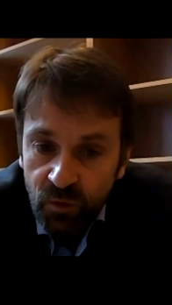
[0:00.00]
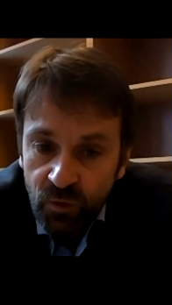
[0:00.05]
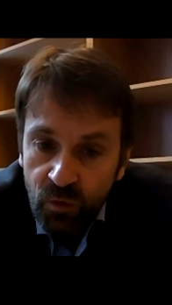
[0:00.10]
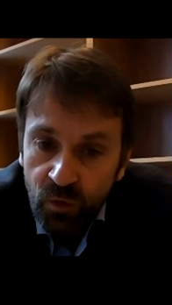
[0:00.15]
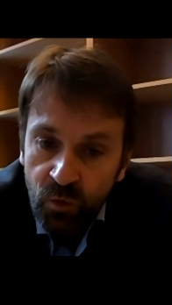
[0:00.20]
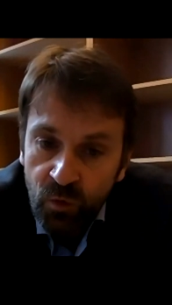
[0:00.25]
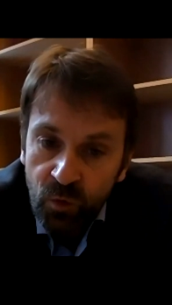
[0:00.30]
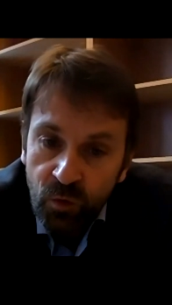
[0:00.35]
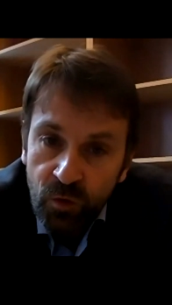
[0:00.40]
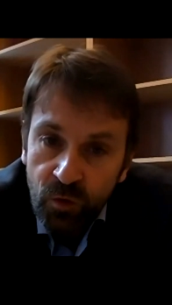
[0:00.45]

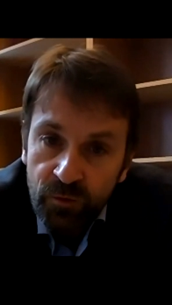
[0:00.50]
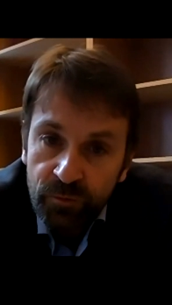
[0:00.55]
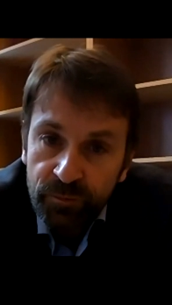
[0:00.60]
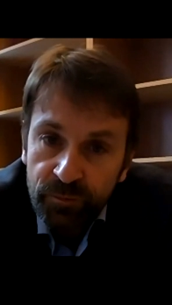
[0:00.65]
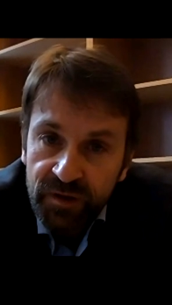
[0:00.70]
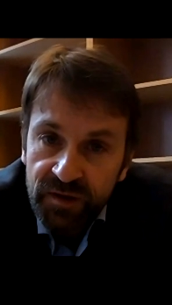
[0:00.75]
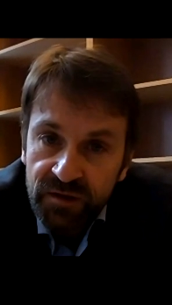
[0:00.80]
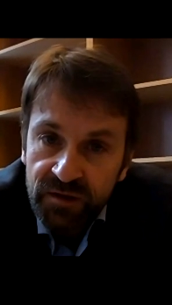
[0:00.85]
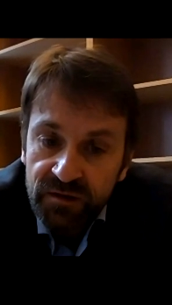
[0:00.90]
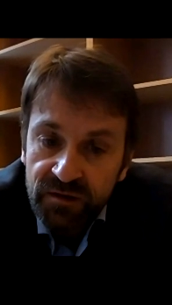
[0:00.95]
or
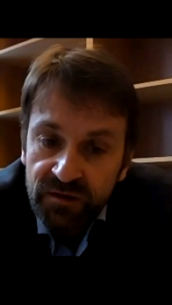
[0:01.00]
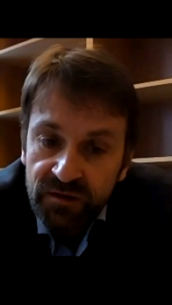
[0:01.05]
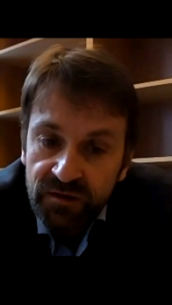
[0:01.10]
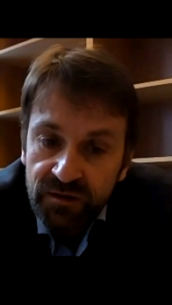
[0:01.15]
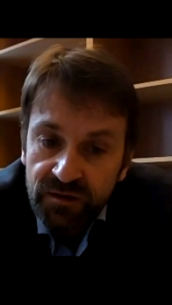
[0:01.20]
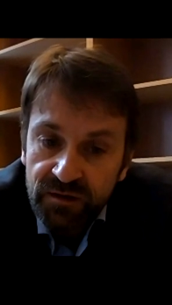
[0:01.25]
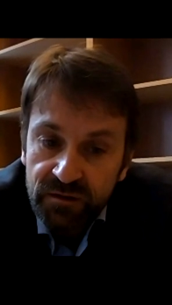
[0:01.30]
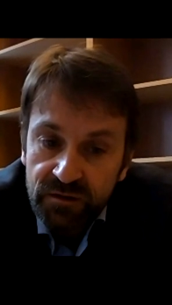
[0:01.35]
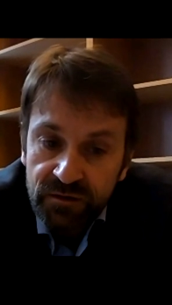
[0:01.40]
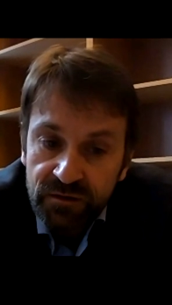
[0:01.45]

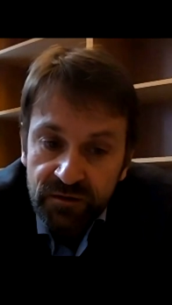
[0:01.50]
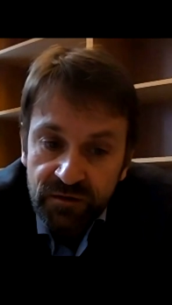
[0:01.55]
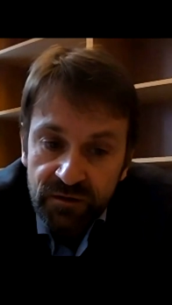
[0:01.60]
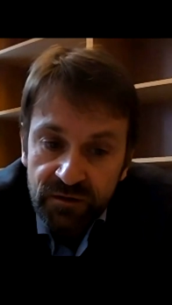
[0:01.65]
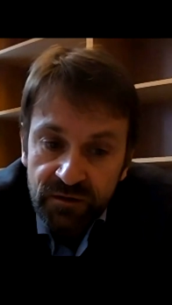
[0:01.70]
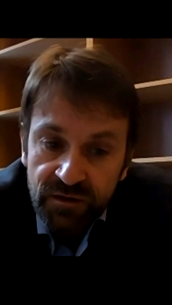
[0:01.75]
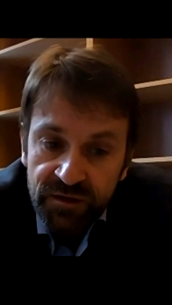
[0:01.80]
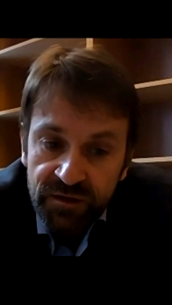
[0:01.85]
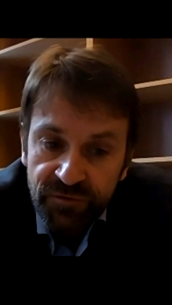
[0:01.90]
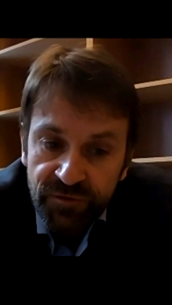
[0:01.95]
building
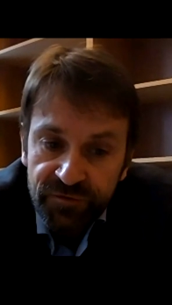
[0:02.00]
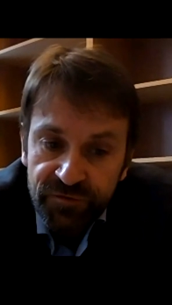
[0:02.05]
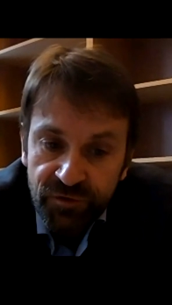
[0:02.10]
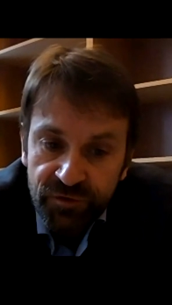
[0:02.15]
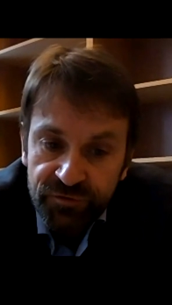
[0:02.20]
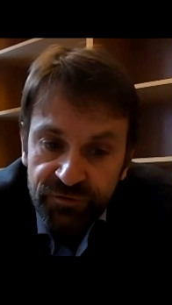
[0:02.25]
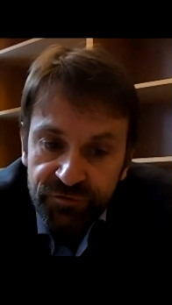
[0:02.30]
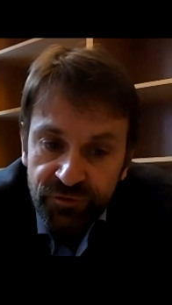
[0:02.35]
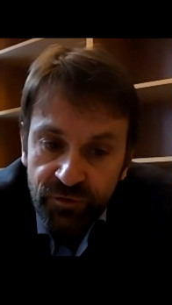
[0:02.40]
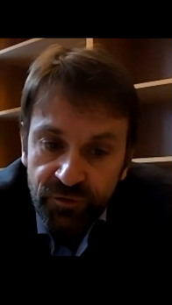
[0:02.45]

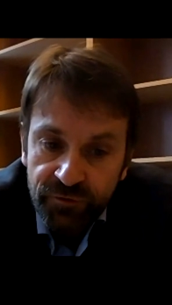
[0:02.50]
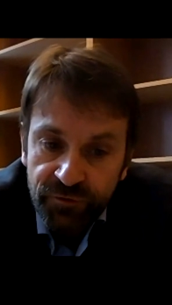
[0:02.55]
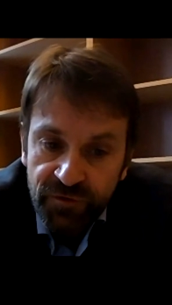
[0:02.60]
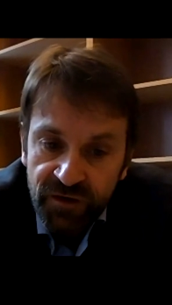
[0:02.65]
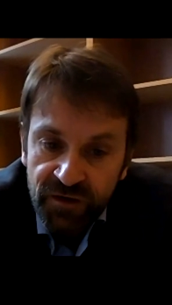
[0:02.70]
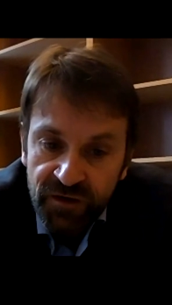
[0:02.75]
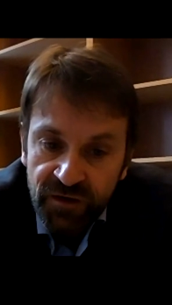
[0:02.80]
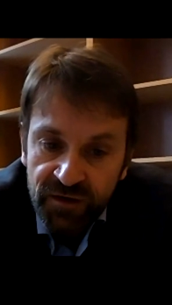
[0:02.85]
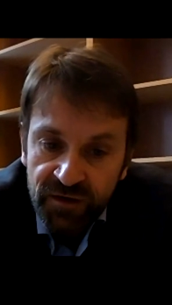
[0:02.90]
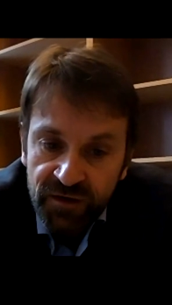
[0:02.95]
infrastructure
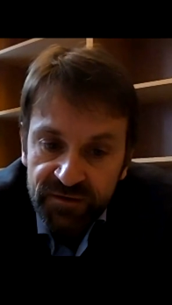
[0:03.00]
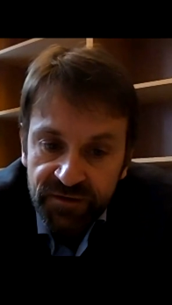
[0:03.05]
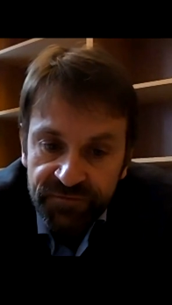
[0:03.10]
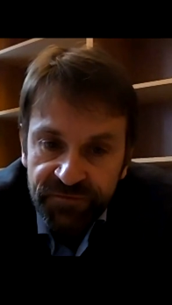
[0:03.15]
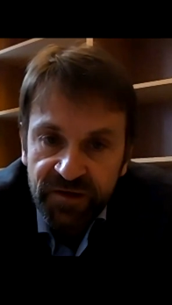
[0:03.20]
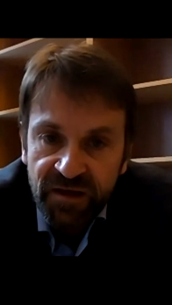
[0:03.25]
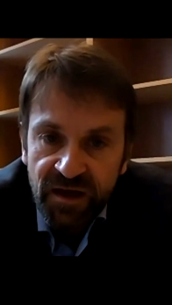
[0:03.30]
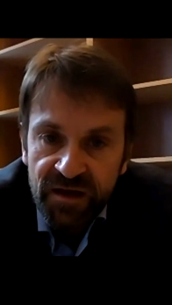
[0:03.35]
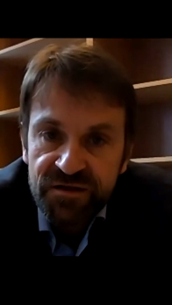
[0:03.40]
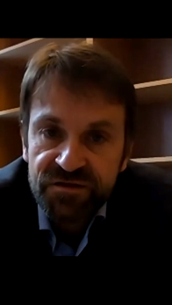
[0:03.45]
for
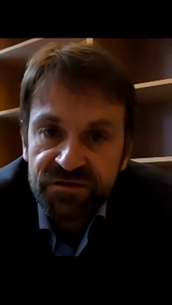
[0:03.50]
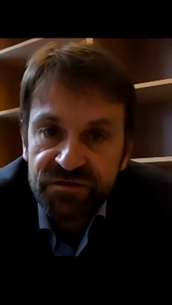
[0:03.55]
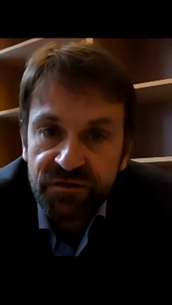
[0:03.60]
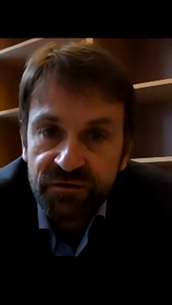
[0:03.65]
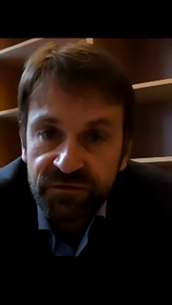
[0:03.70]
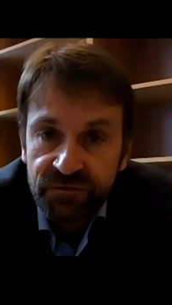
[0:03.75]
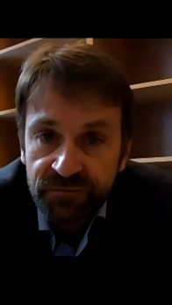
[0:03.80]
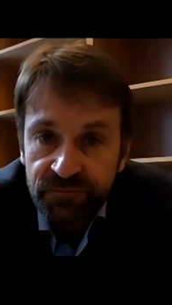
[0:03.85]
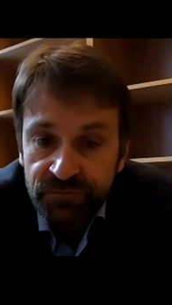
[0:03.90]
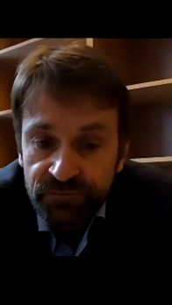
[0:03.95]

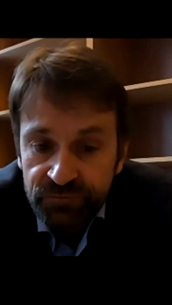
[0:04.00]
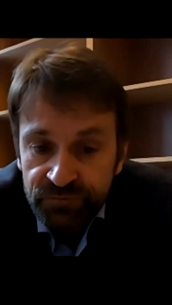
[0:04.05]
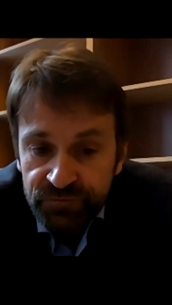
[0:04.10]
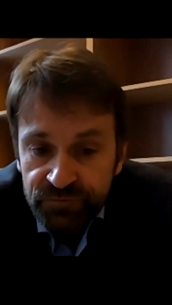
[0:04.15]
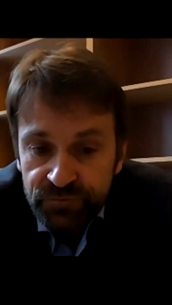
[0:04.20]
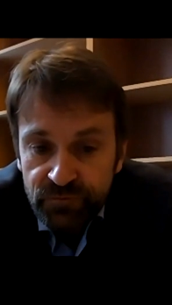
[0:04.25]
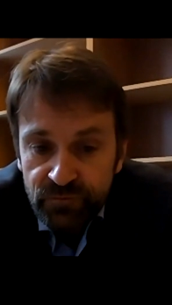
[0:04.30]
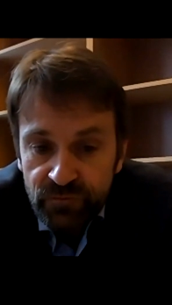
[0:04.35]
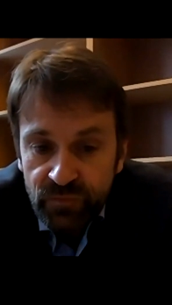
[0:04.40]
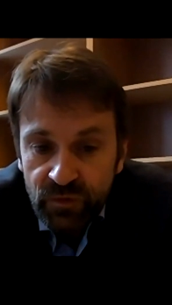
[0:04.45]
electrification
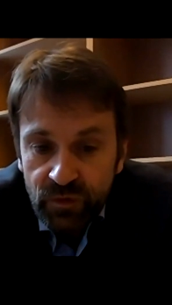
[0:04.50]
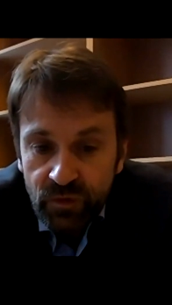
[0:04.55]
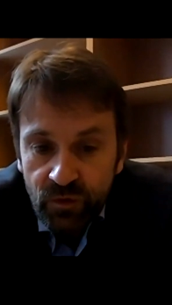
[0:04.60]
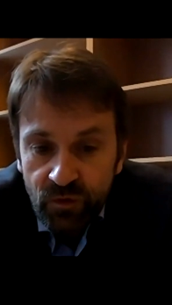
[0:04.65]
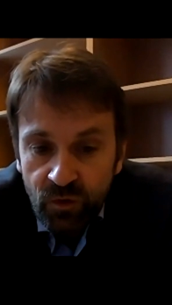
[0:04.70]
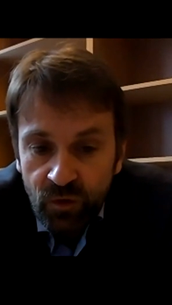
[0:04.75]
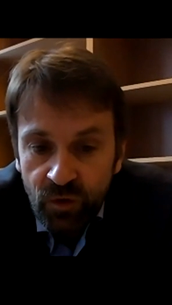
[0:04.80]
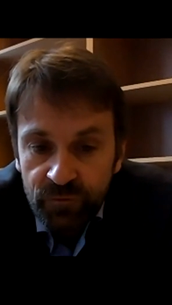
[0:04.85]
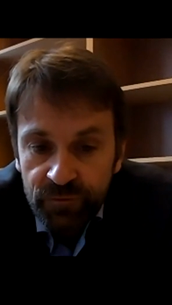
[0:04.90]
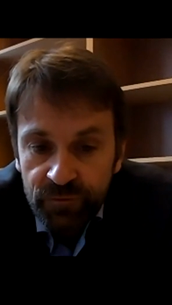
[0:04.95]
of